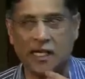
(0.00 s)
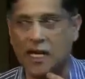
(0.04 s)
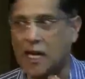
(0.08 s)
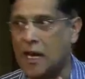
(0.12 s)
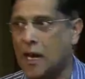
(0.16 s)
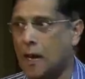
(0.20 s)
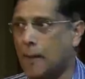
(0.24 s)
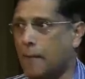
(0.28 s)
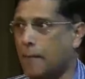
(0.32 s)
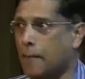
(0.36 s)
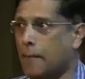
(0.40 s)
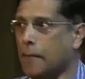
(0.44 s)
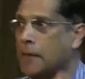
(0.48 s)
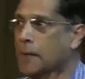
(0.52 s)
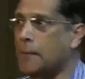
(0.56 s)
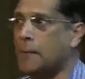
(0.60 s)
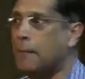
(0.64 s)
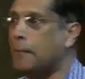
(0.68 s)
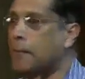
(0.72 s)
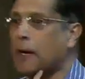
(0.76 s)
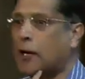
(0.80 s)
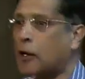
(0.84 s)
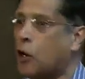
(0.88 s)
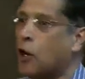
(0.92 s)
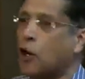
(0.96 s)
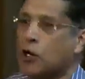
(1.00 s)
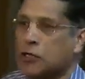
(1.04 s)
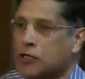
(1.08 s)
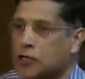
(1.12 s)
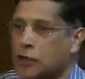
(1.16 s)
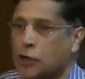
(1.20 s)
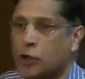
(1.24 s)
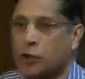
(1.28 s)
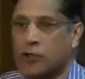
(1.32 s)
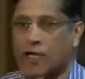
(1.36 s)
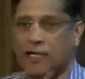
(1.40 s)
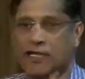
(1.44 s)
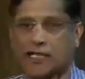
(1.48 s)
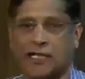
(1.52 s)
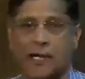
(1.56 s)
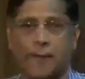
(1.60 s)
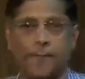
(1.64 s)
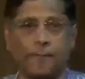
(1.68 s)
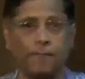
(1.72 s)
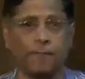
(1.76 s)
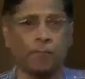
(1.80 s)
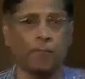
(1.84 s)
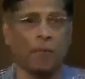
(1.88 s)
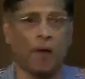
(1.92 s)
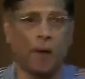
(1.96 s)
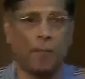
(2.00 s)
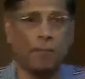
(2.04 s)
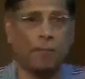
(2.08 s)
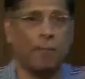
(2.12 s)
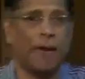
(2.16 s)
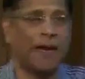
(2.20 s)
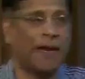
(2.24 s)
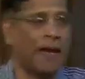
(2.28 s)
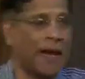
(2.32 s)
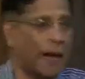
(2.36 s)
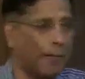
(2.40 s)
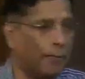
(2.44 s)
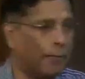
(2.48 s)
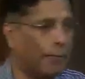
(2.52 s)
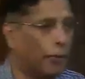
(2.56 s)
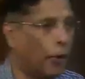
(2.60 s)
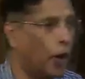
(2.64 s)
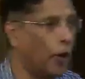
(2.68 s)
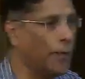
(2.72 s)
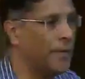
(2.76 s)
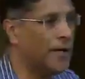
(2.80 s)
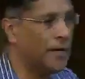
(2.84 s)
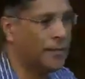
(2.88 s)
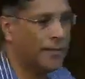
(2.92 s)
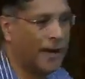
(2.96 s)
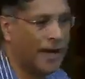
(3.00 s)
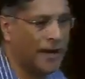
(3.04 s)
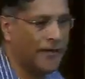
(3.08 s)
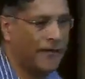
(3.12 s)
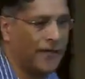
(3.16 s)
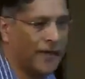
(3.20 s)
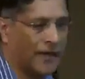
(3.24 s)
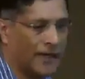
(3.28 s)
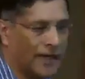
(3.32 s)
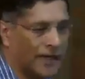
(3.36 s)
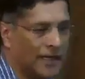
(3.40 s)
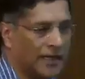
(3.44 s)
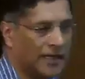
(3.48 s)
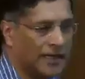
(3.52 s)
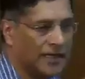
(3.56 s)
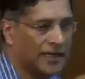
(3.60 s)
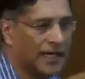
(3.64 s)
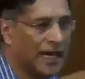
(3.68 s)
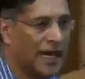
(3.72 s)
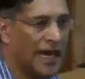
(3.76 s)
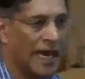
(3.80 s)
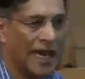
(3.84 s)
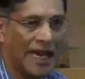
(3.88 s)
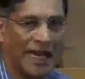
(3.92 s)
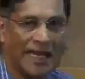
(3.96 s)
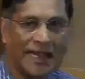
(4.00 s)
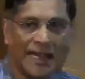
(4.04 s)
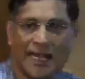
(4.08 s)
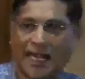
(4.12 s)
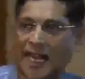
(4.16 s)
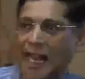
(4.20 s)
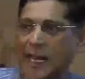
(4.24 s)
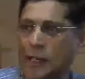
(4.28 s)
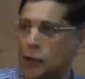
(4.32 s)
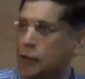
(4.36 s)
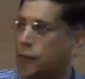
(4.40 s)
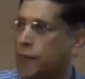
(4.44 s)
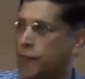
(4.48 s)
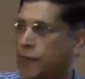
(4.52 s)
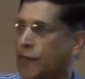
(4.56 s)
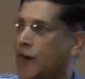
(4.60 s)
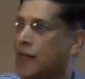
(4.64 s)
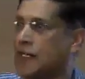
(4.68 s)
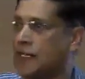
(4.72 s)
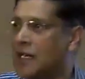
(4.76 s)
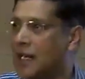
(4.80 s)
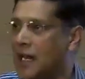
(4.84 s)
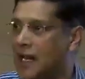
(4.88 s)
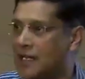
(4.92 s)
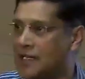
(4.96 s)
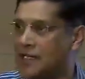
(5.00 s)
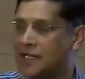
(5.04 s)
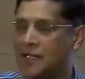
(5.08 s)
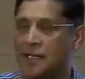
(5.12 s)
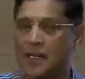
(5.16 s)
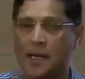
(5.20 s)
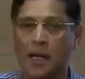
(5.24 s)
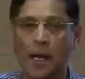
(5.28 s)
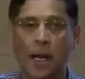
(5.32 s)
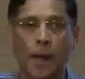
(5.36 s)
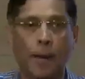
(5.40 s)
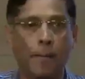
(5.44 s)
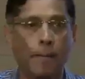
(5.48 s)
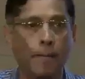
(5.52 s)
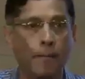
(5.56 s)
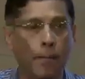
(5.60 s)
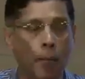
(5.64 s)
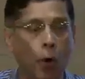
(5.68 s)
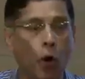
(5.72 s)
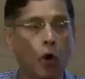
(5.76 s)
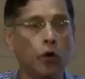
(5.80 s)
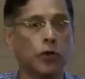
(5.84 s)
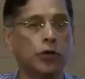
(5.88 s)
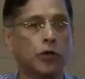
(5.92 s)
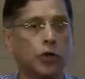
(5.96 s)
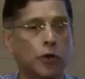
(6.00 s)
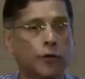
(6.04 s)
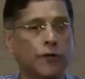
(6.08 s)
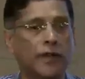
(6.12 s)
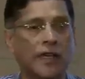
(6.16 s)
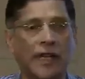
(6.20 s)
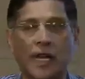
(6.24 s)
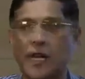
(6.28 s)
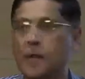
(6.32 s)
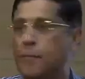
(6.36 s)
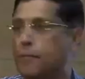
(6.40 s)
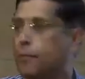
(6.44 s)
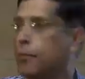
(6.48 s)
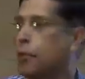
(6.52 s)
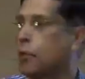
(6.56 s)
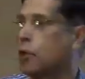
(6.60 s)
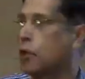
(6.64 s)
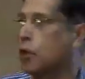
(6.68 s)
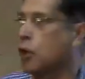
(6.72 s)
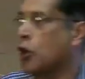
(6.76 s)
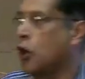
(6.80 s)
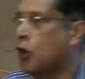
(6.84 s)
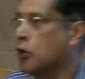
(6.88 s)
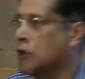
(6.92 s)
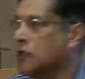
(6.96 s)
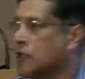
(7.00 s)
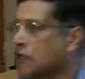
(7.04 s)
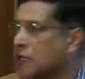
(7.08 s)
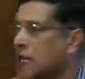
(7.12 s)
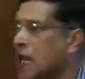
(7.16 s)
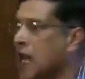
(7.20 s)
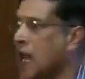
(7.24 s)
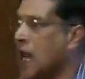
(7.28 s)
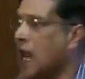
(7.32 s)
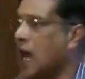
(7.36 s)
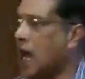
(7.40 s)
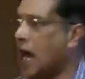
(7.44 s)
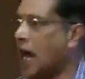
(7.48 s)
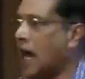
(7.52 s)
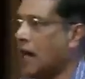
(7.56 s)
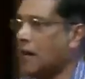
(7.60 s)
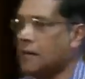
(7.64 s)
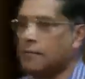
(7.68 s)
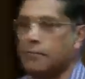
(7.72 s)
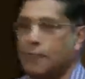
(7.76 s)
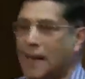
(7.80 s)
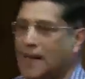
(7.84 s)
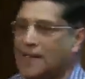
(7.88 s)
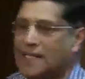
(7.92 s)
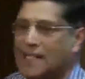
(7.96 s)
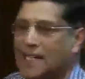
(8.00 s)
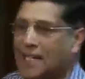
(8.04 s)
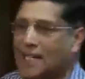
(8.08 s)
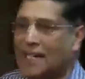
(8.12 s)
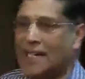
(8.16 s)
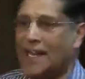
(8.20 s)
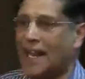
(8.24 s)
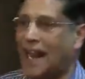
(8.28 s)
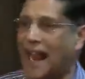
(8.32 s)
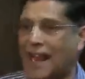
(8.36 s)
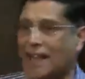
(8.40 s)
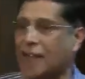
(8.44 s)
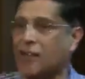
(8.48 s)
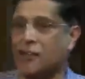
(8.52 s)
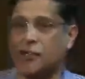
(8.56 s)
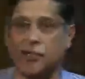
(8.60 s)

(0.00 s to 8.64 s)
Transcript: this because you know there's some big employment benefit in this. In the case of fertilizer, most of the input costs are basically